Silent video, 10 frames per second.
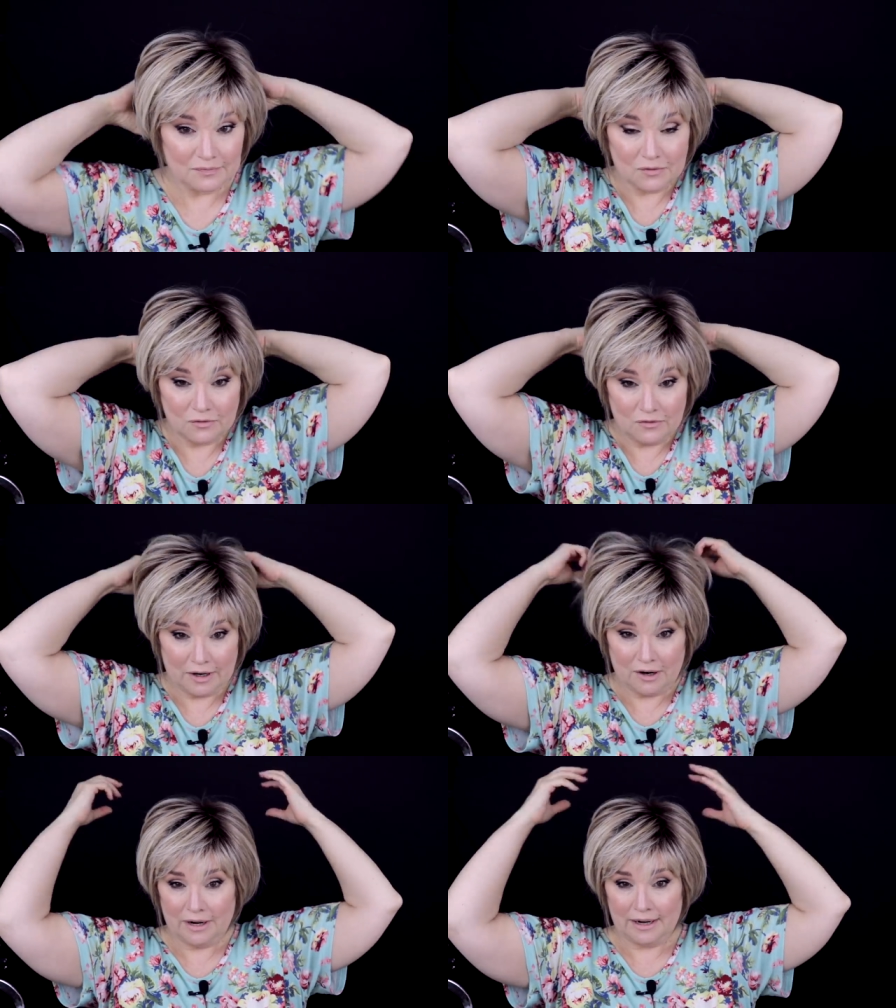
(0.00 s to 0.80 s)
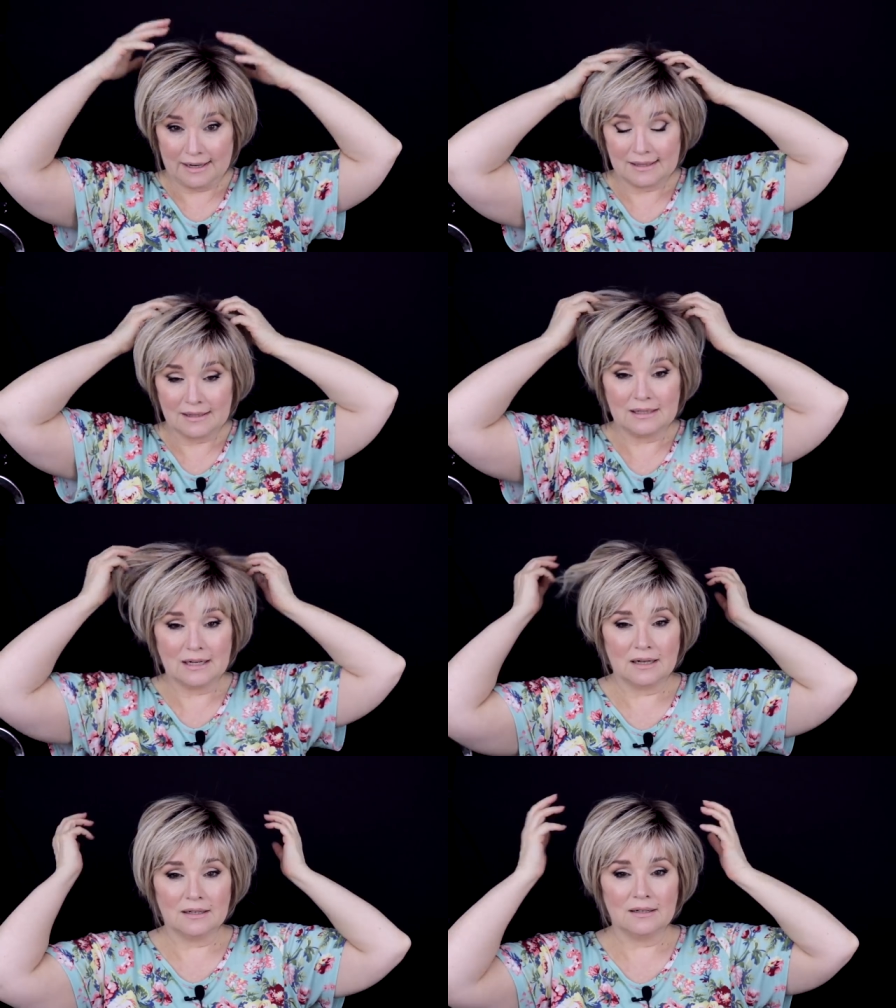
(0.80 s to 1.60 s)
very nicely
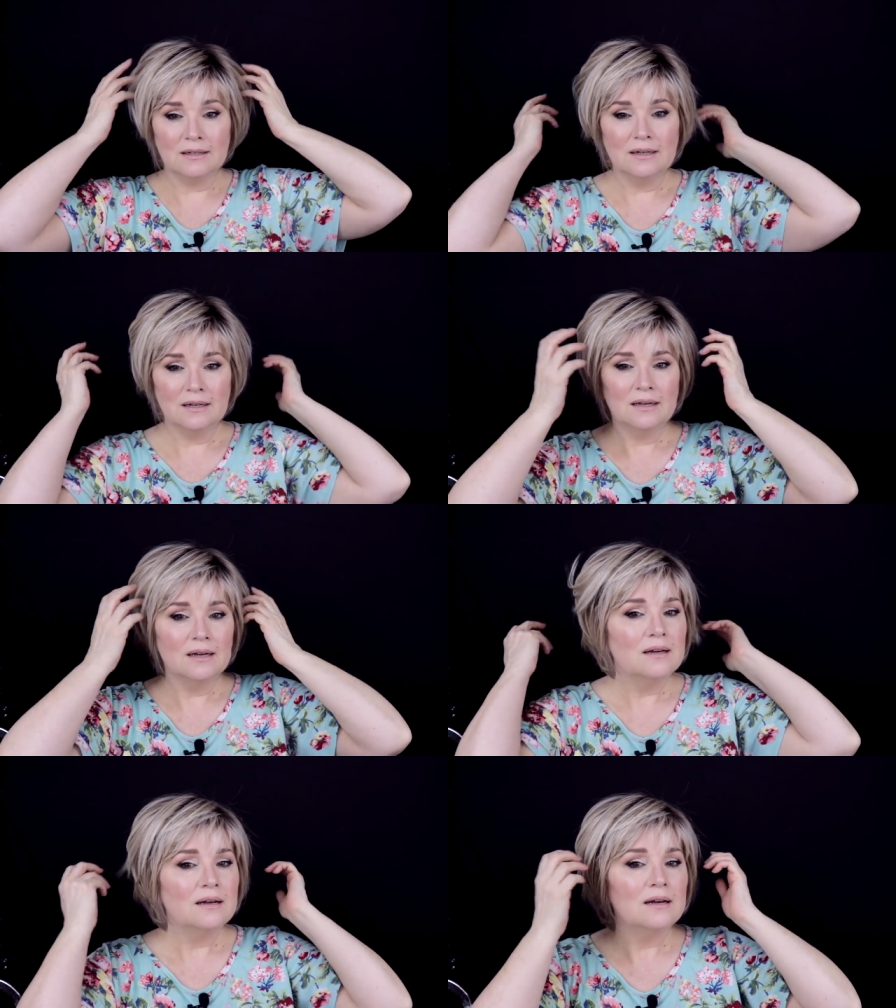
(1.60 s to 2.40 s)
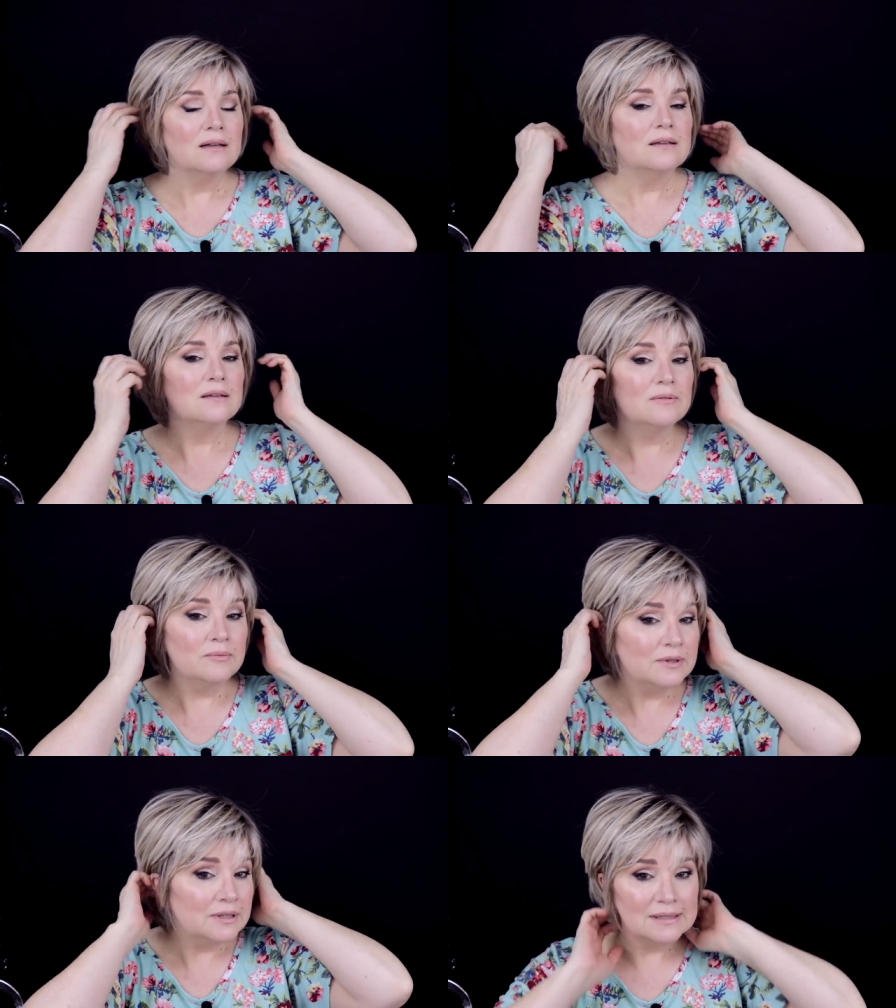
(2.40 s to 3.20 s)
done.
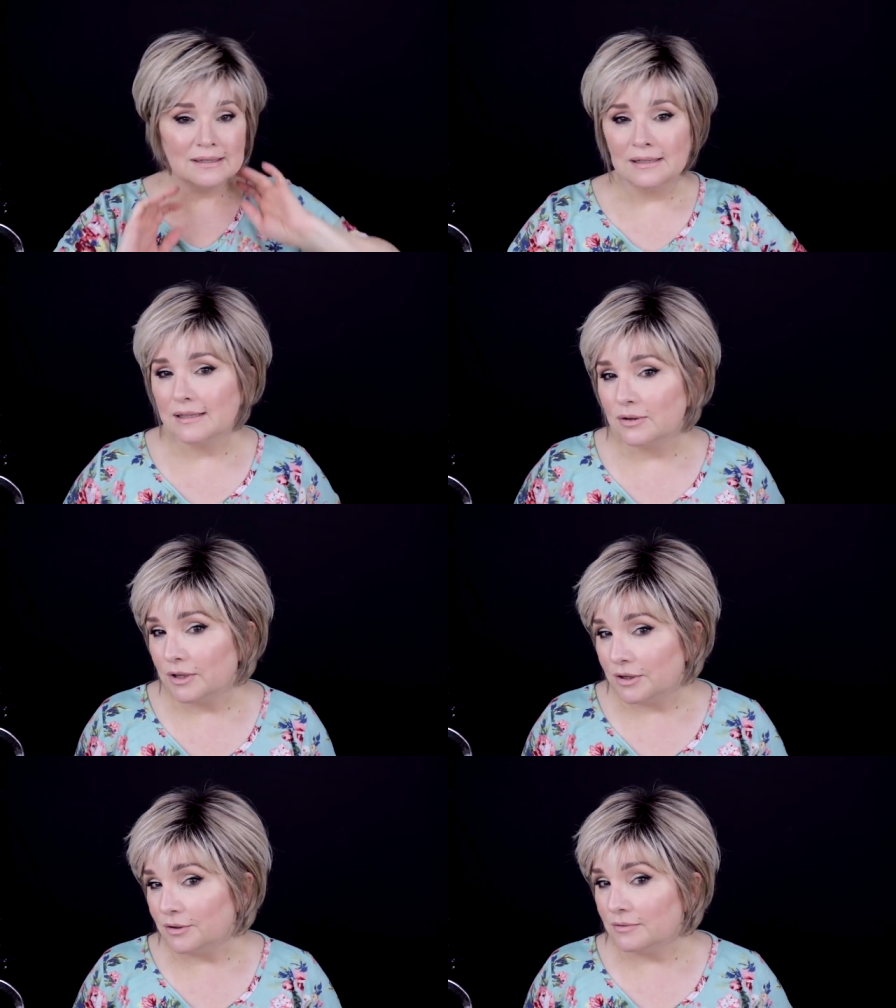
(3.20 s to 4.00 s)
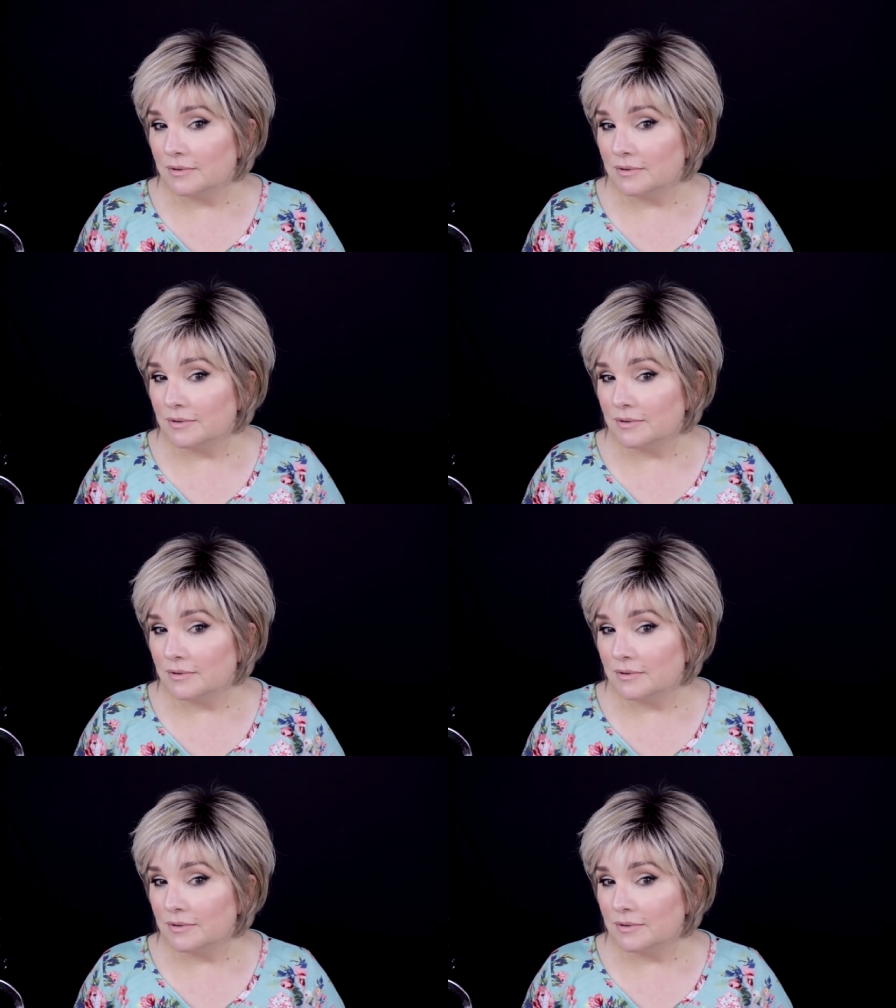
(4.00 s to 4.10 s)
This is so cute.